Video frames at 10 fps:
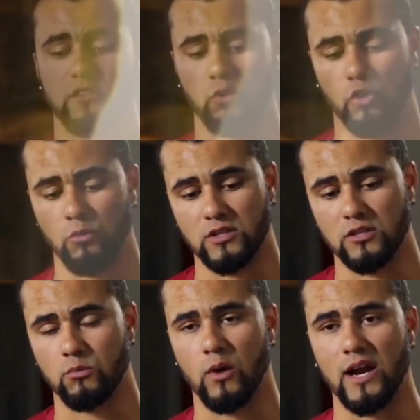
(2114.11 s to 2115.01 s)
The Lord went
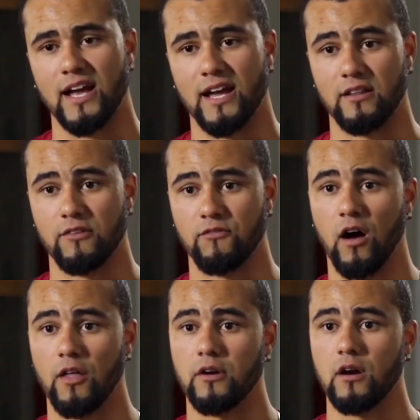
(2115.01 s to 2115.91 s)
to the right hand of the
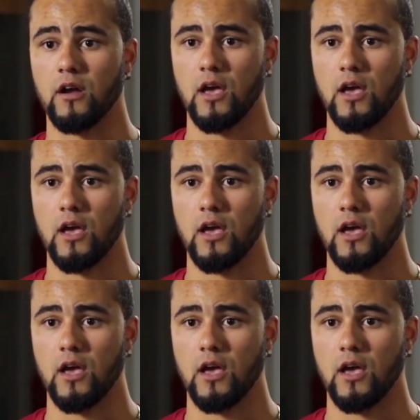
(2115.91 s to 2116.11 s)
Father,